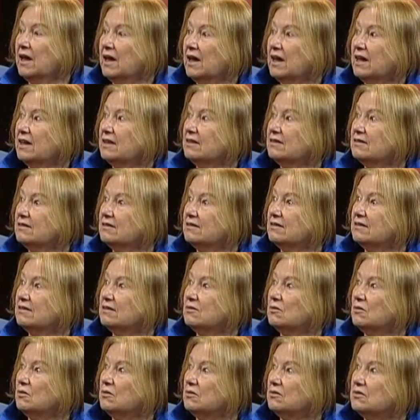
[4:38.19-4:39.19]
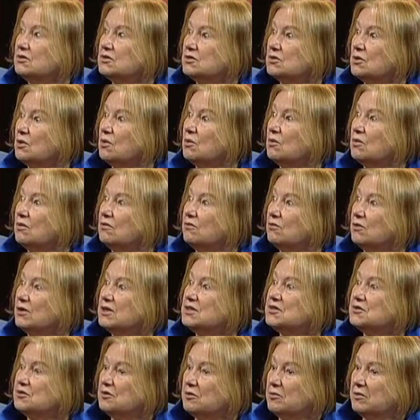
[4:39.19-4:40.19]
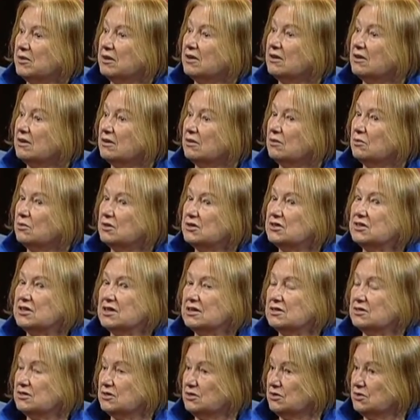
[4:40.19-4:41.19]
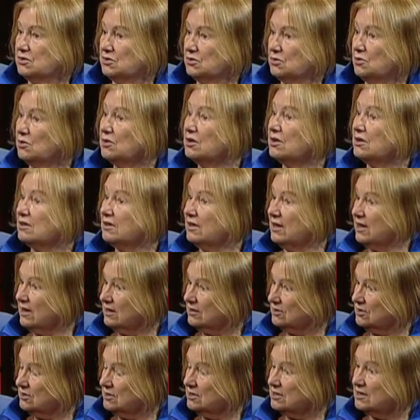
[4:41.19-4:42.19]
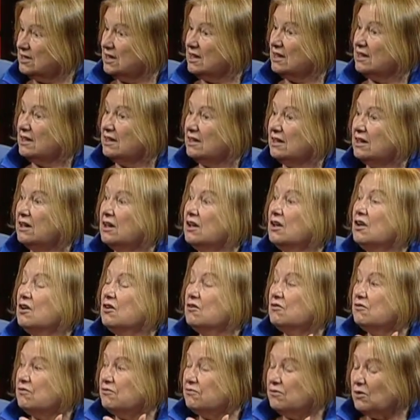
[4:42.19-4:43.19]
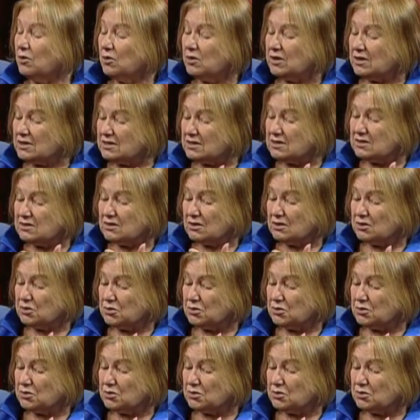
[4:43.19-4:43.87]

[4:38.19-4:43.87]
And so Voice of America, which has historically and today focuses on